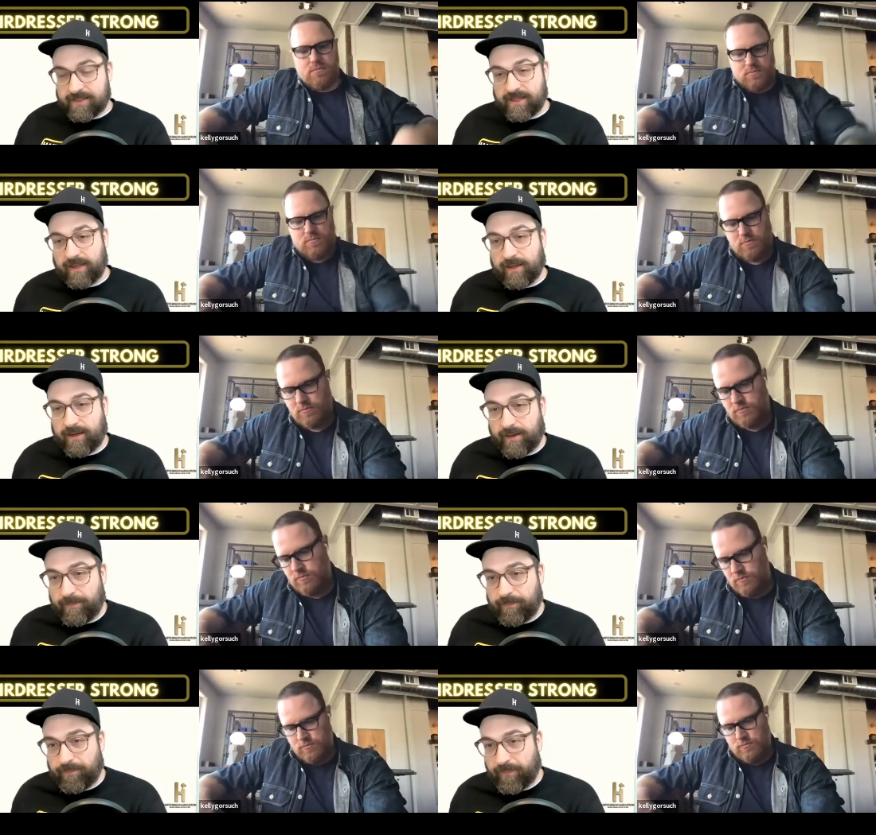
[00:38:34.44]
Speaker 1: a, um,
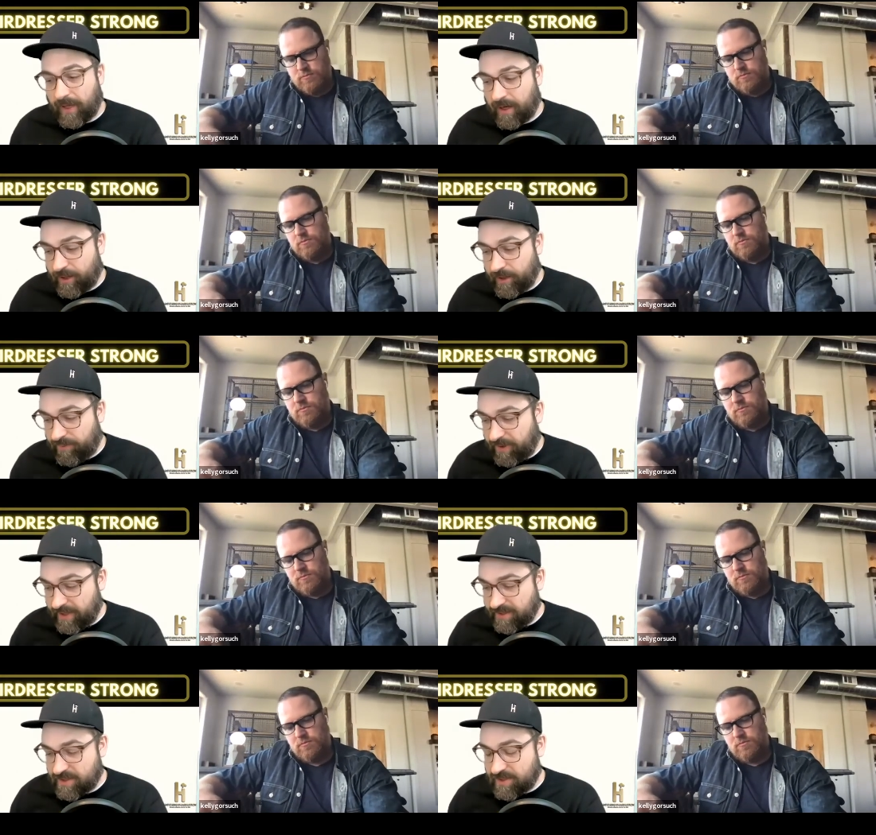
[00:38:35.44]
a good
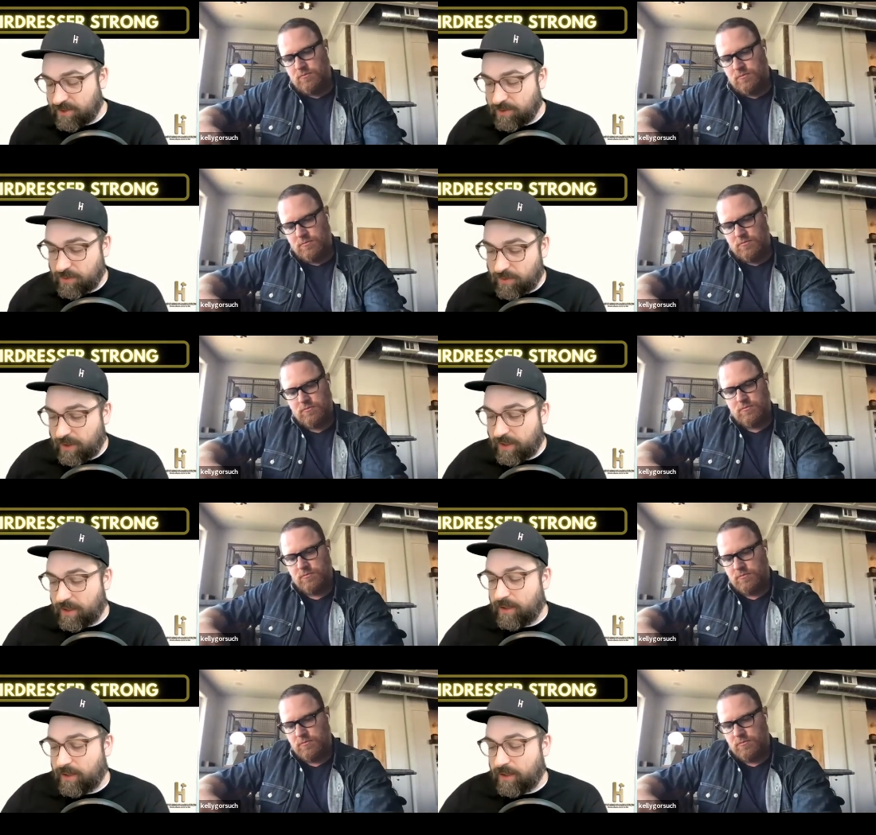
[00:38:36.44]
place to, uh,